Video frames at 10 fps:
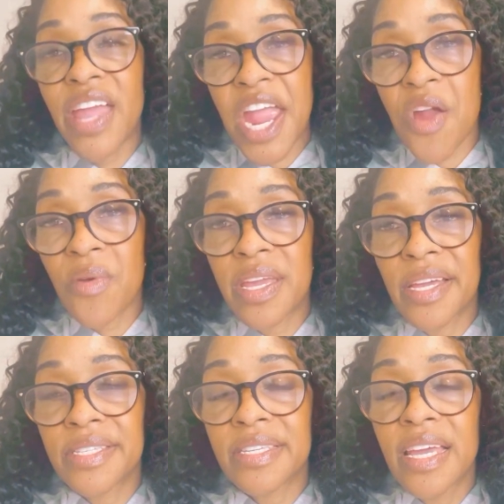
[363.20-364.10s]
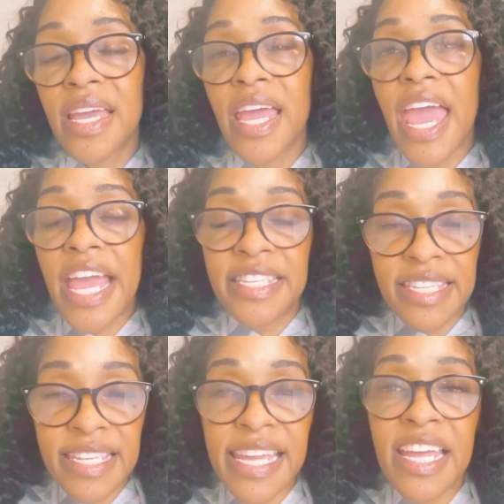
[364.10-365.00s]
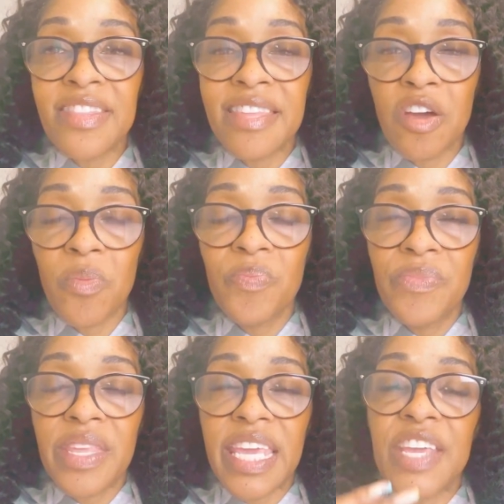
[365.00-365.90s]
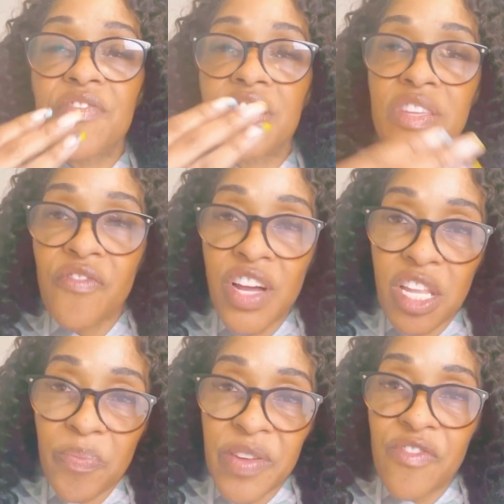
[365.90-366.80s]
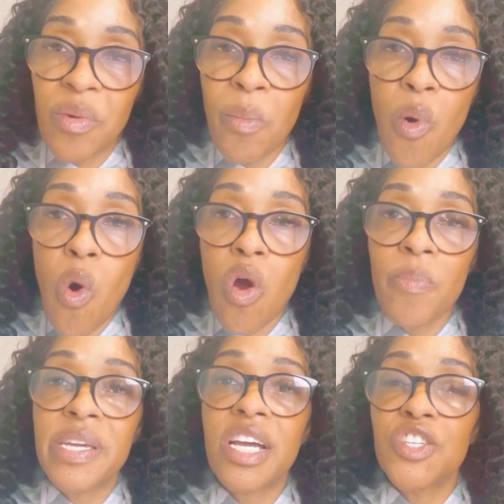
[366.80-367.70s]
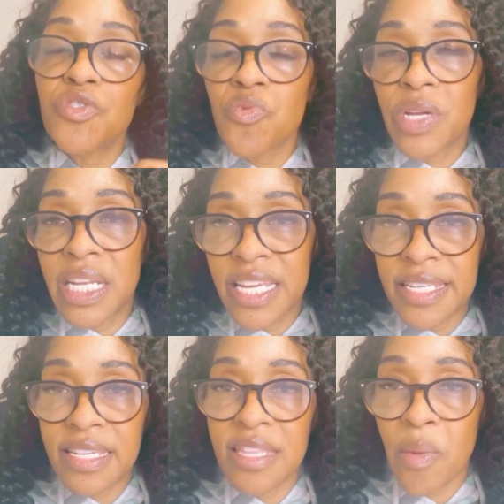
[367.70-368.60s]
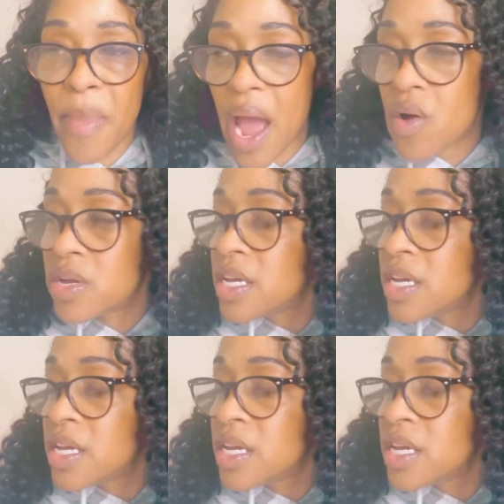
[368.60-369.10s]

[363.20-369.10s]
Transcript: areas and seeing them even develop even more because you're releasing them out.